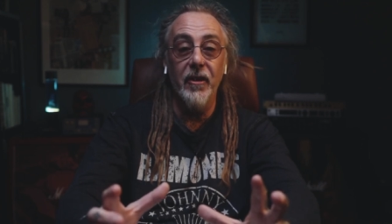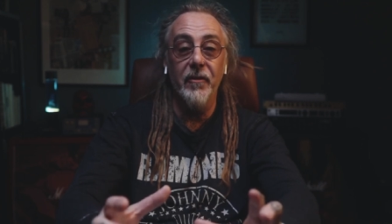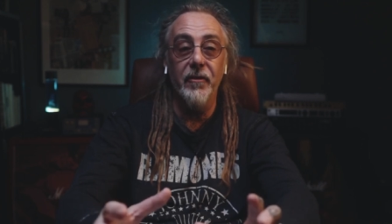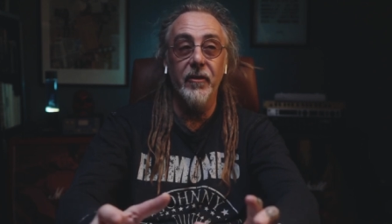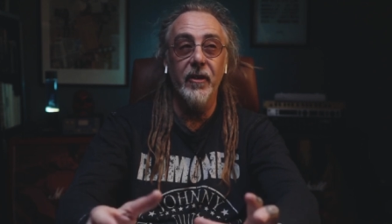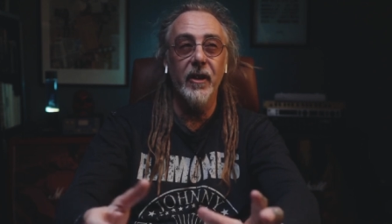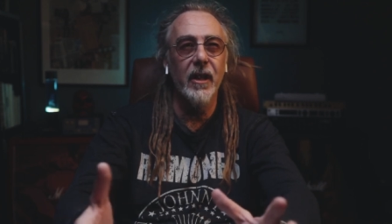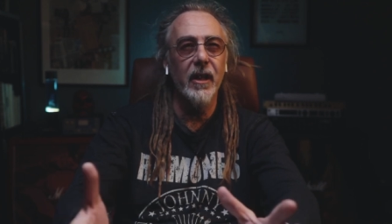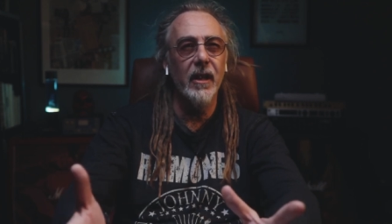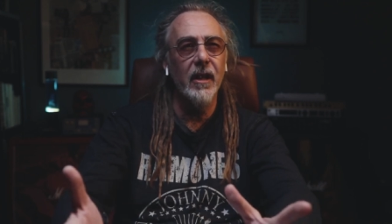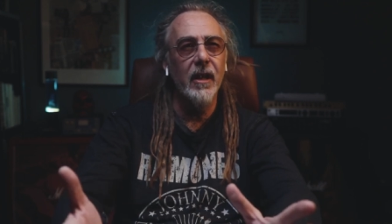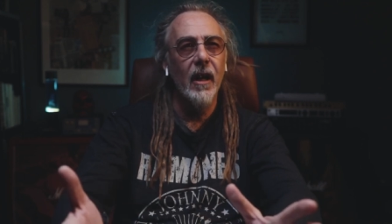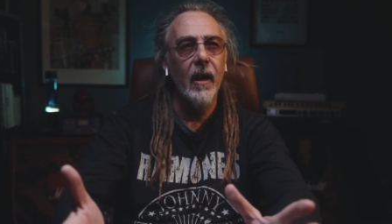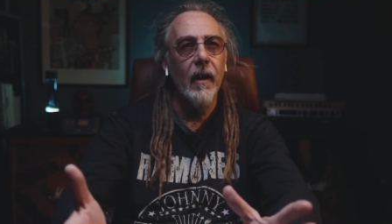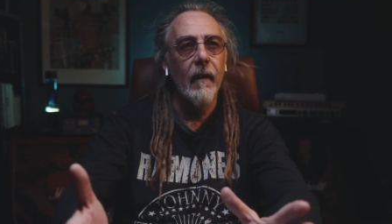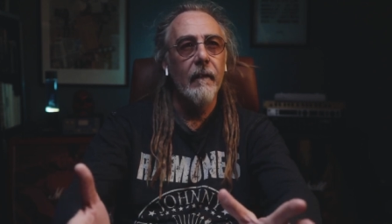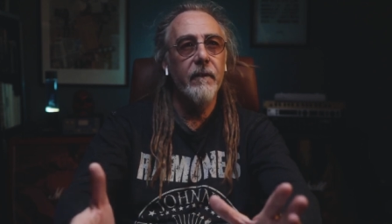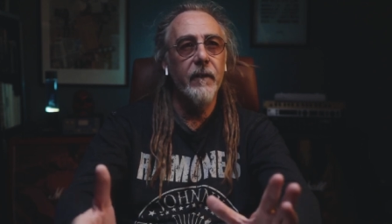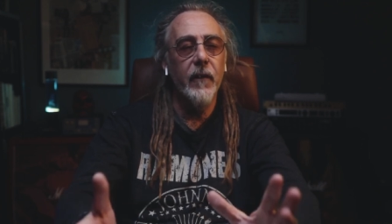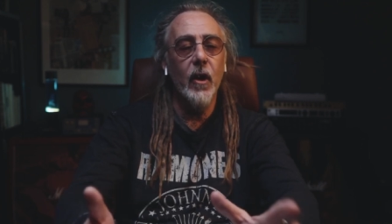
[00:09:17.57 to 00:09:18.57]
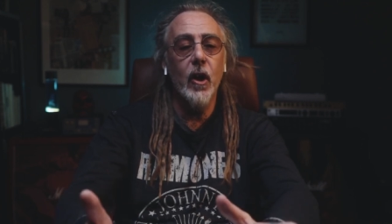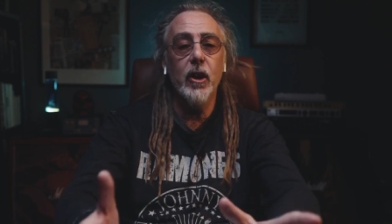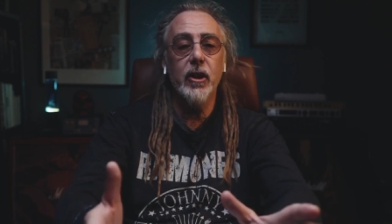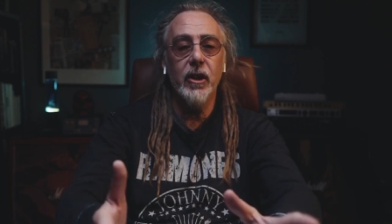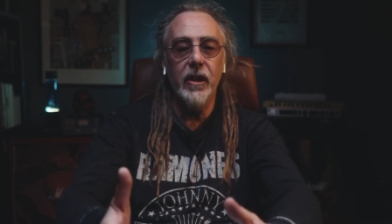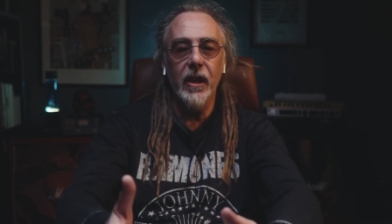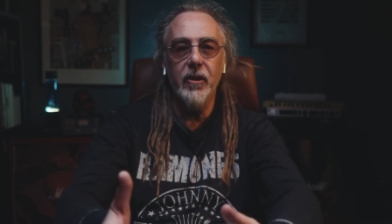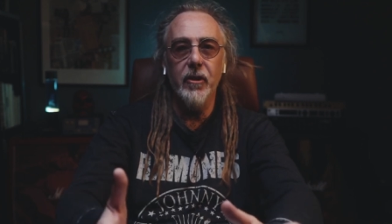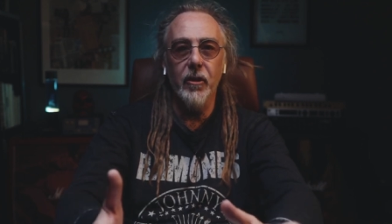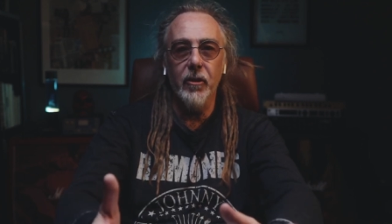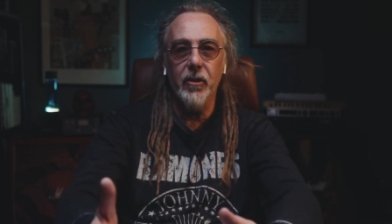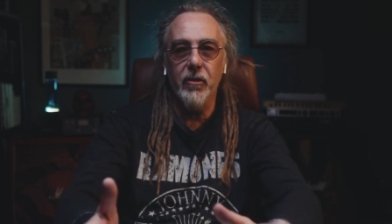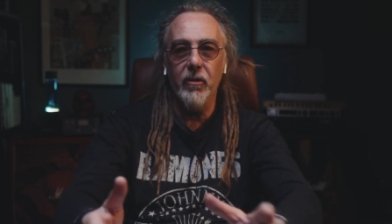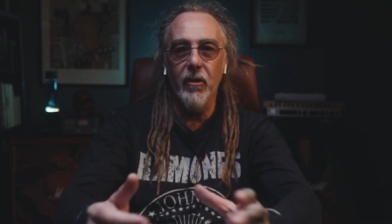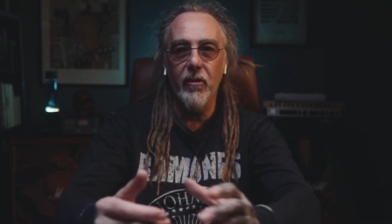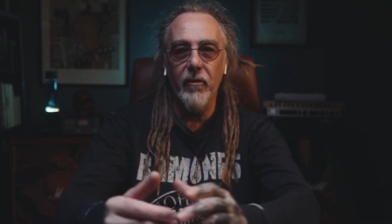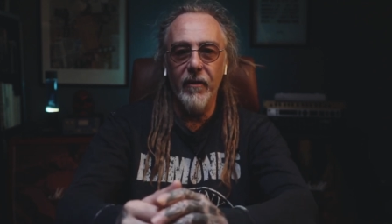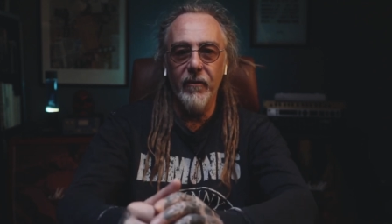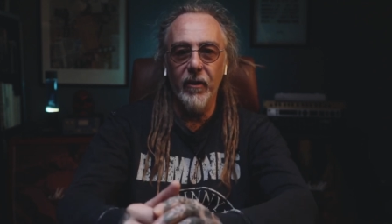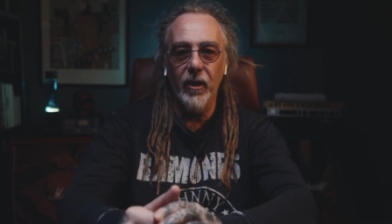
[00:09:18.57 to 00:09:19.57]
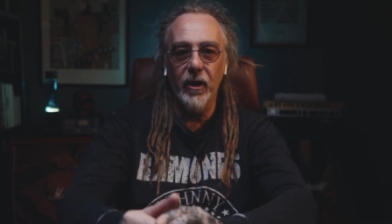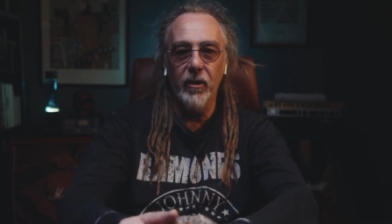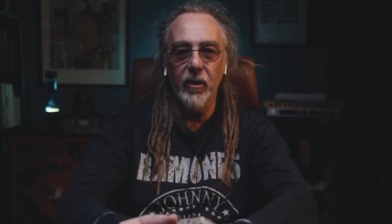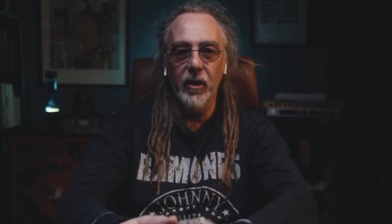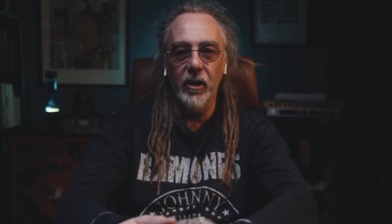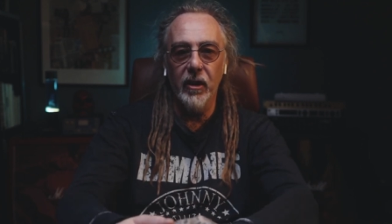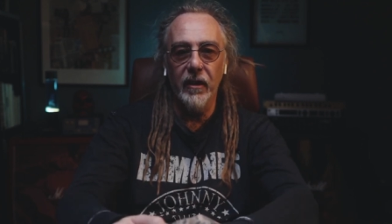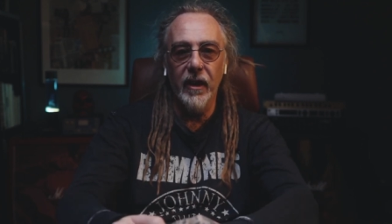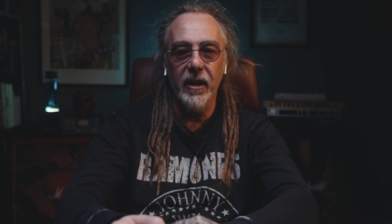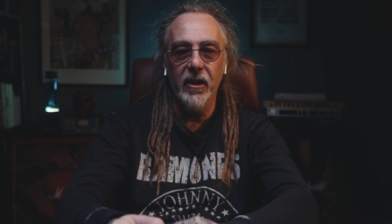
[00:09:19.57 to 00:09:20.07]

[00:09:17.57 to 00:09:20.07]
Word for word: of the first industrial revolution.